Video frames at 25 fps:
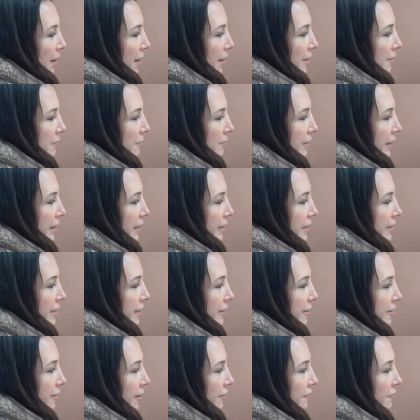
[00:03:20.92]
my
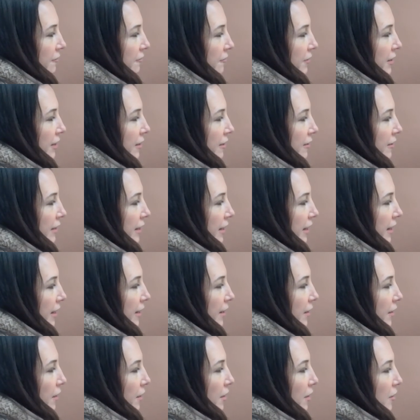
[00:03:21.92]
reindeer a
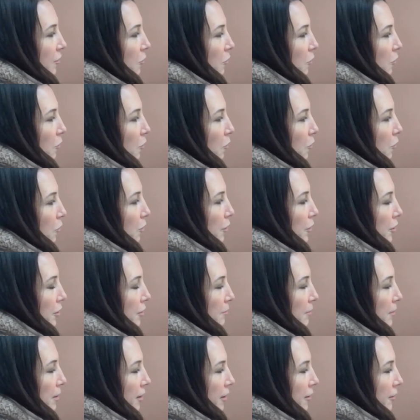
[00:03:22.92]
very
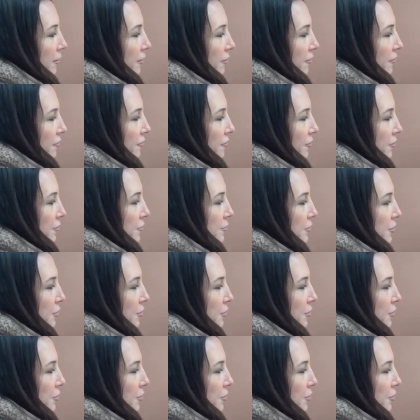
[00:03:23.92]
warm, colorful